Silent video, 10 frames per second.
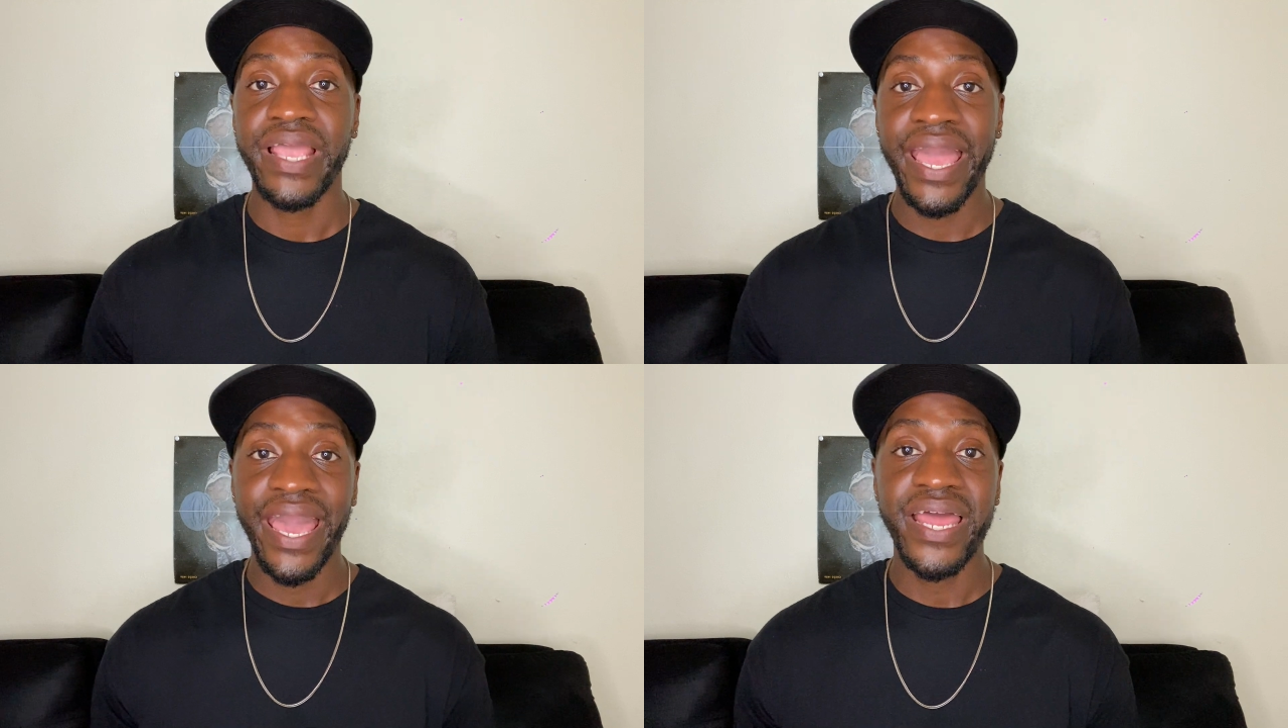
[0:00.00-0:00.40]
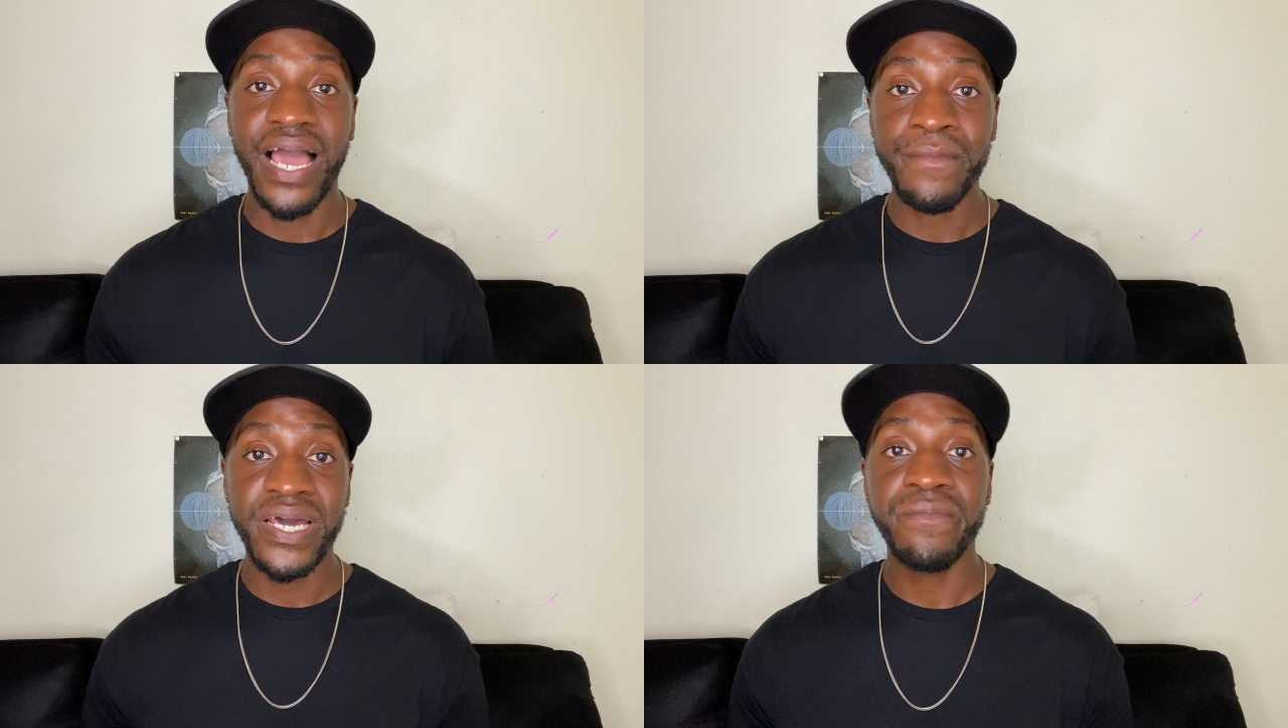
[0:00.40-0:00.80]
And
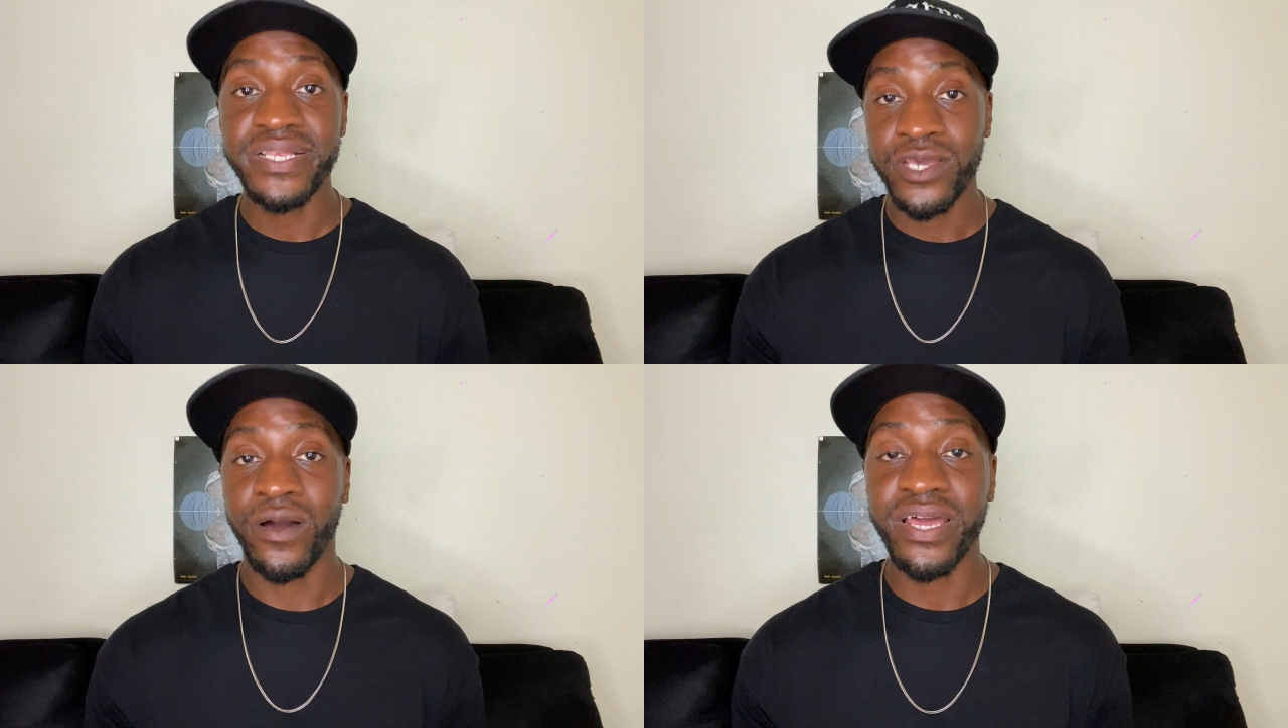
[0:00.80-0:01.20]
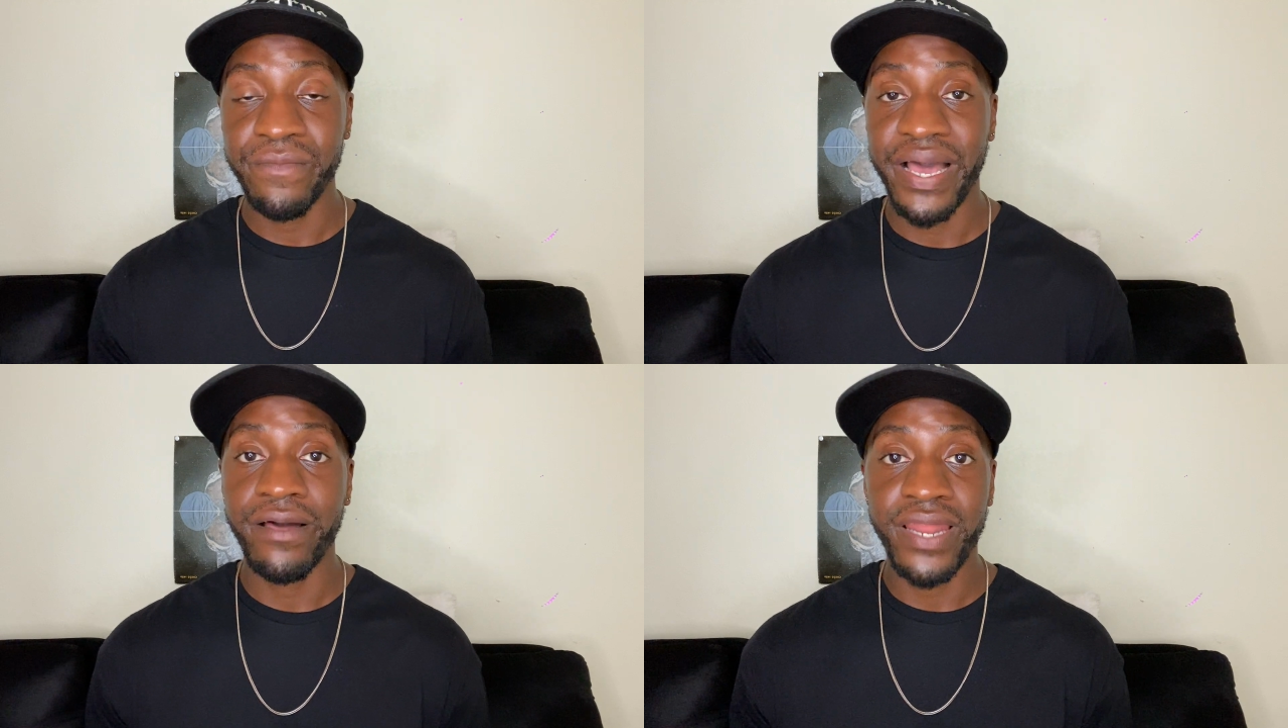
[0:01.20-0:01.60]
I'm going to be talking
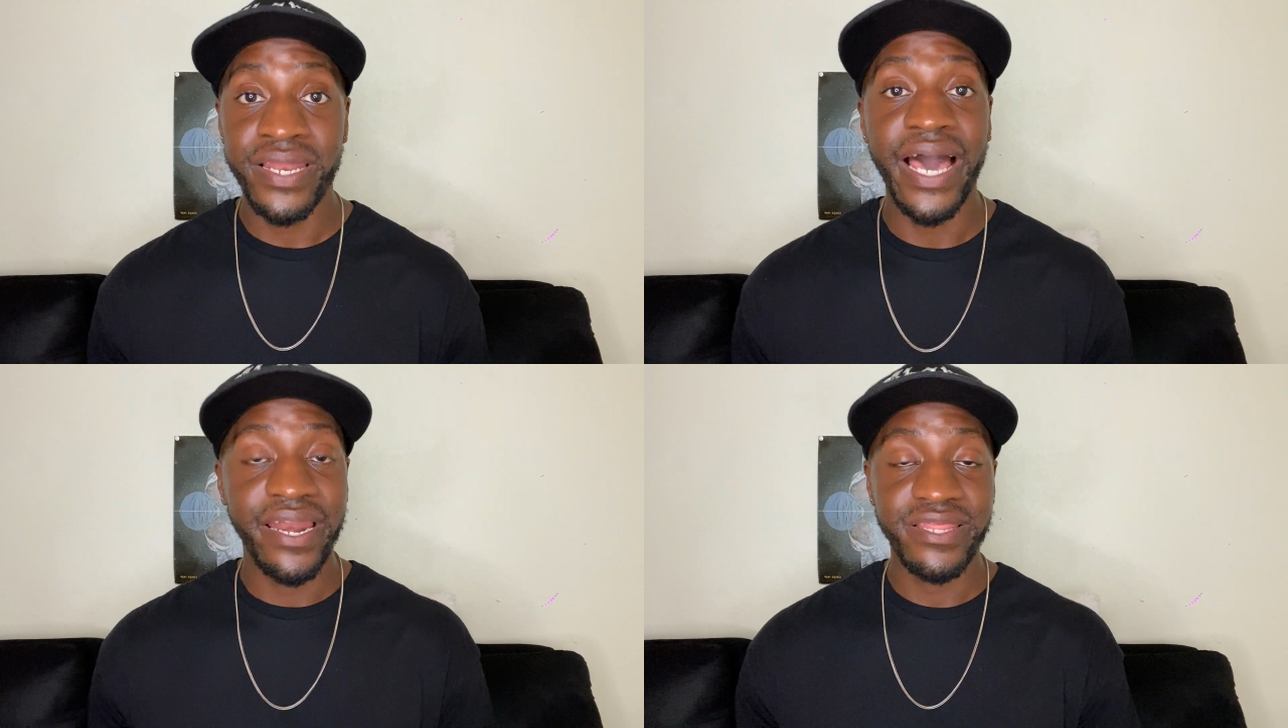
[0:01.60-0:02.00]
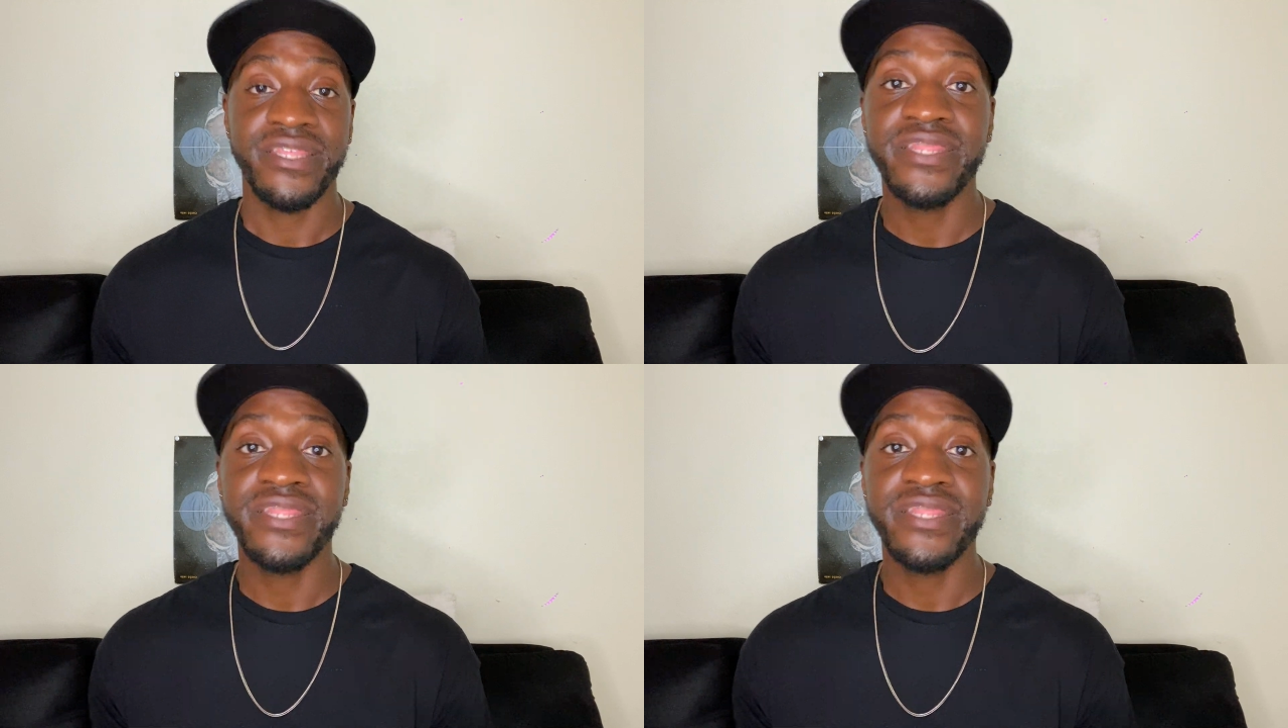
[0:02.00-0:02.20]
about a lot of the